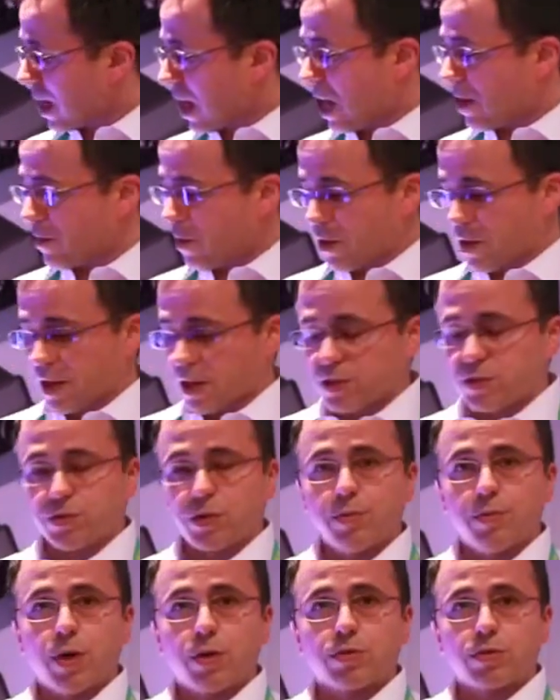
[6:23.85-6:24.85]
Everything is
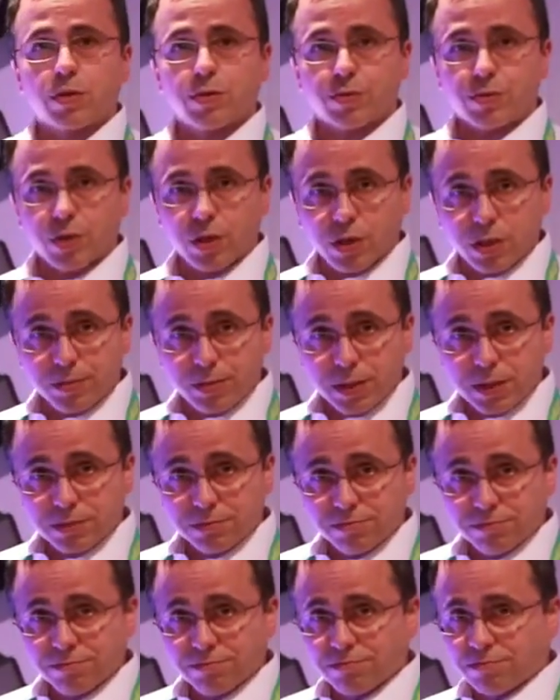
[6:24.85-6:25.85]
remote controllable,
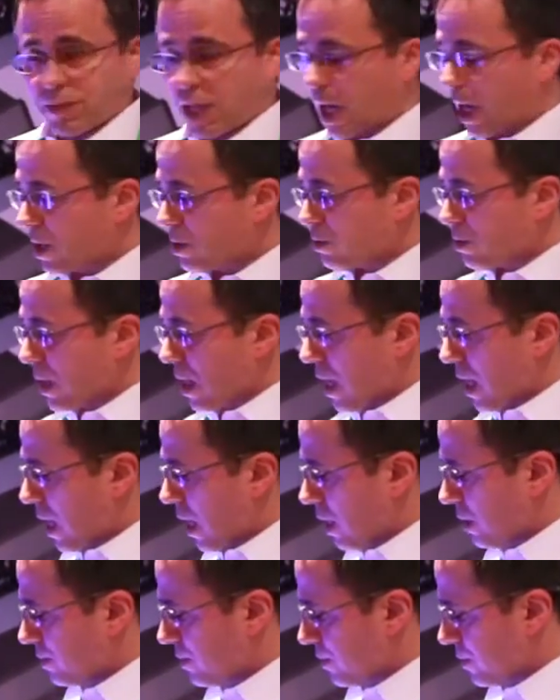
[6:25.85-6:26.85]
and we
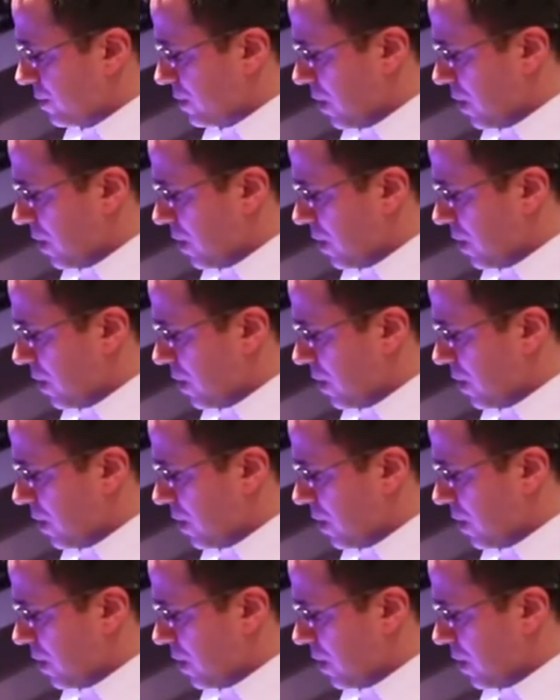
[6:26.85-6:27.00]
have